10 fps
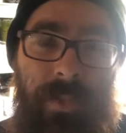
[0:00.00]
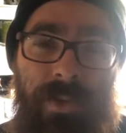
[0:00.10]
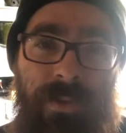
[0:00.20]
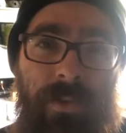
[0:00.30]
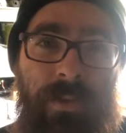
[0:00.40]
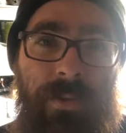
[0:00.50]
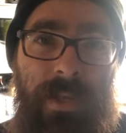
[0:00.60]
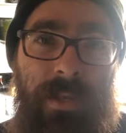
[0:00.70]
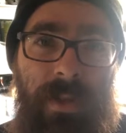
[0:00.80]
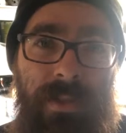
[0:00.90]
extra little
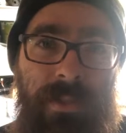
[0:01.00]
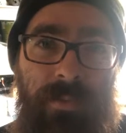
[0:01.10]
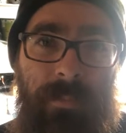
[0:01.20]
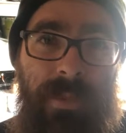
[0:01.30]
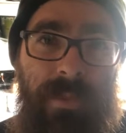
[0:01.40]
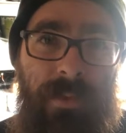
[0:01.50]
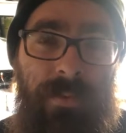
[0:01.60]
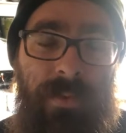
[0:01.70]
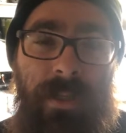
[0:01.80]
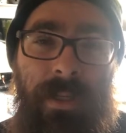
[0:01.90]
diagnostic for
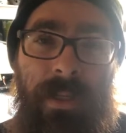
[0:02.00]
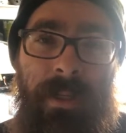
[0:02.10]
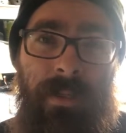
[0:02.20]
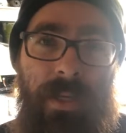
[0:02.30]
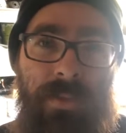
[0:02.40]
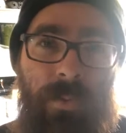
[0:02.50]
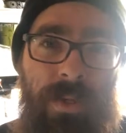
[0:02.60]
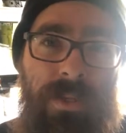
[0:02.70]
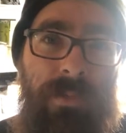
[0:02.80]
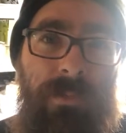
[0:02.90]
myself. Thanks for
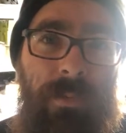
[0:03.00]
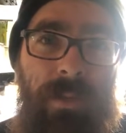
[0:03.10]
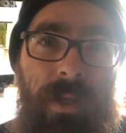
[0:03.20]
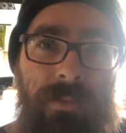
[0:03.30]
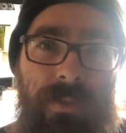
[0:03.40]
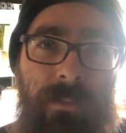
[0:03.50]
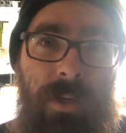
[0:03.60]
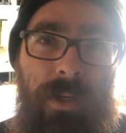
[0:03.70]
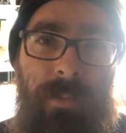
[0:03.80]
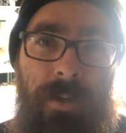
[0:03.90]
watching. We'll have some
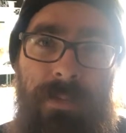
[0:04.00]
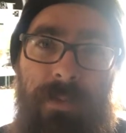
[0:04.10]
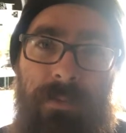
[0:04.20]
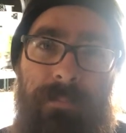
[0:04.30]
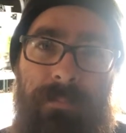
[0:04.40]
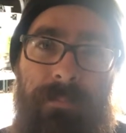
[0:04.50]
more coming up soon.